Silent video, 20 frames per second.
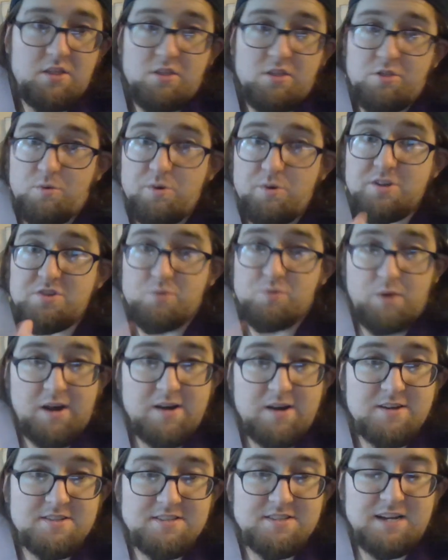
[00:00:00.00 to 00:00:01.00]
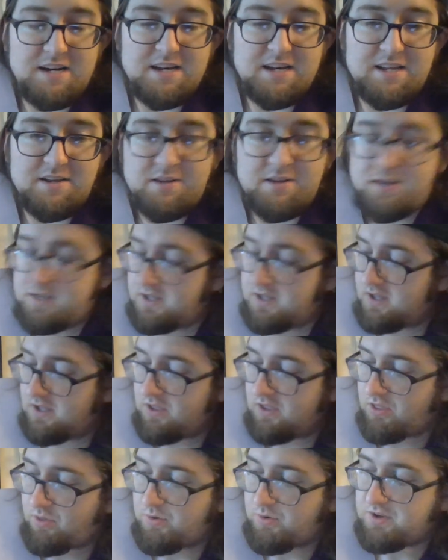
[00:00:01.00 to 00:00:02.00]
3 squared is 9.
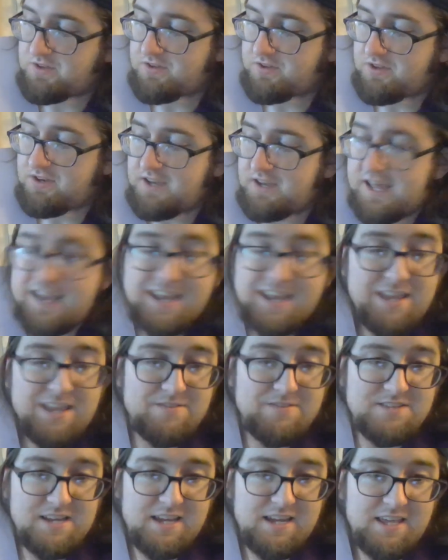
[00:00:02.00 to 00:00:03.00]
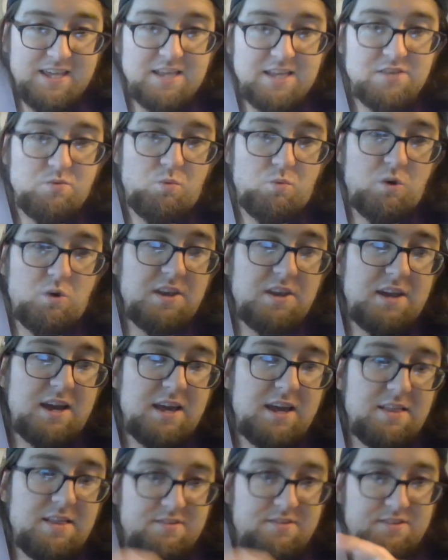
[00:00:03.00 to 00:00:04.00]
3 to the negative 2nd is
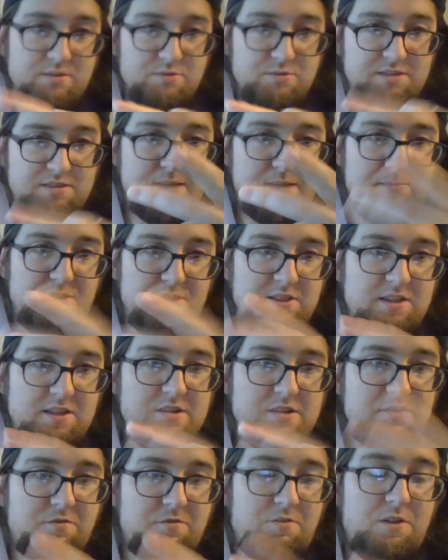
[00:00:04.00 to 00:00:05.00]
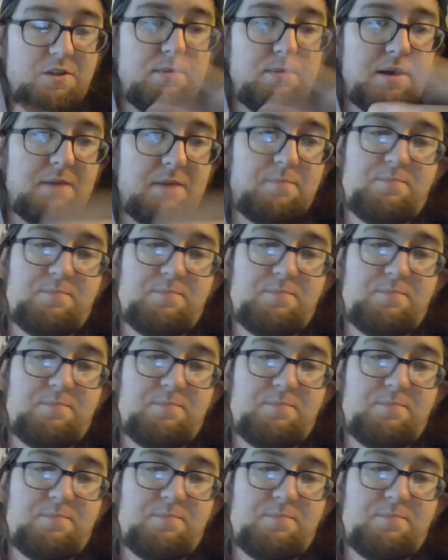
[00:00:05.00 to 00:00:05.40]
1/9. See what's happening there? It's flipping.